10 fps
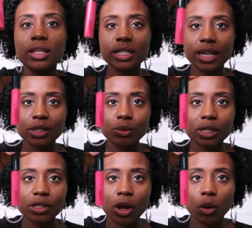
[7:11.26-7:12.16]
This next one
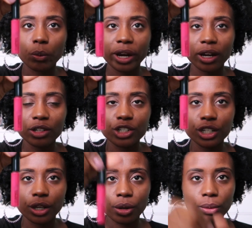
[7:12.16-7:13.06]
is called Rang To
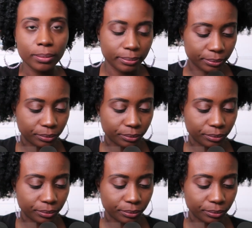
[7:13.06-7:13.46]
Go.